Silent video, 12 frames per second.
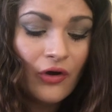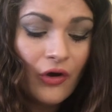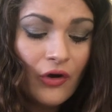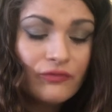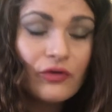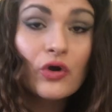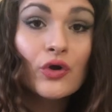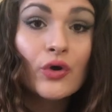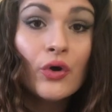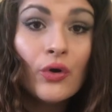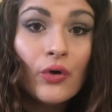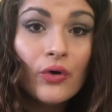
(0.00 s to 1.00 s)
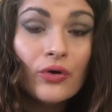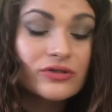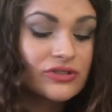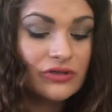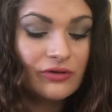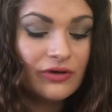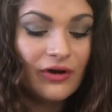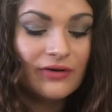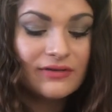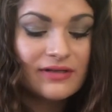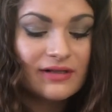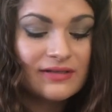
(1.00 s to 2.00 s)
Of course you're
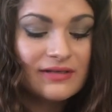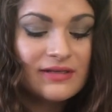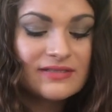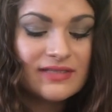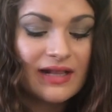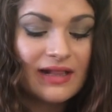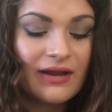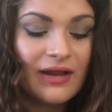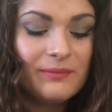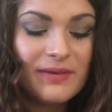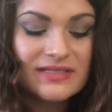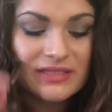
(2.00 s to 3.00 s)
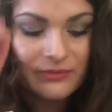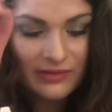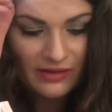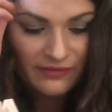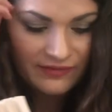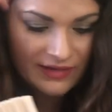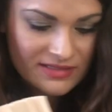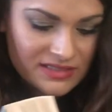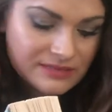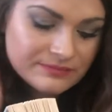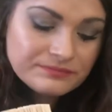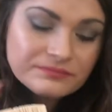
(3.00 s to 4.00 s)
not, said Clary, beating with her fist.